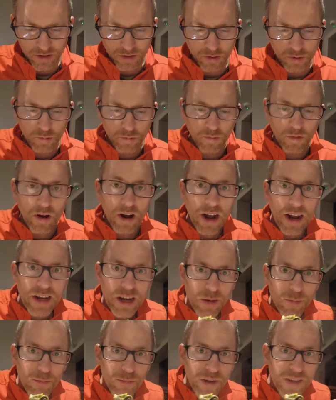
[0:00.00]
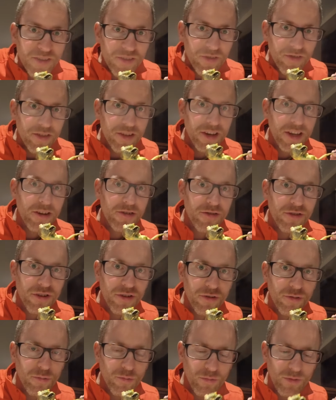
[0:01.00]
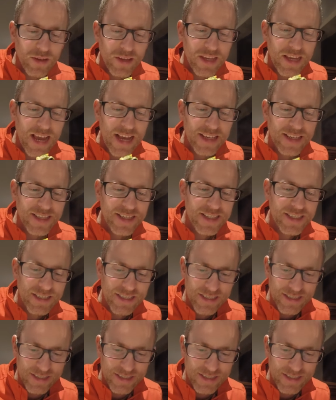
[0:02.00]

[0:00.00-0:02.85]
Ooh, Sorry. I got mussels in here too. Yes.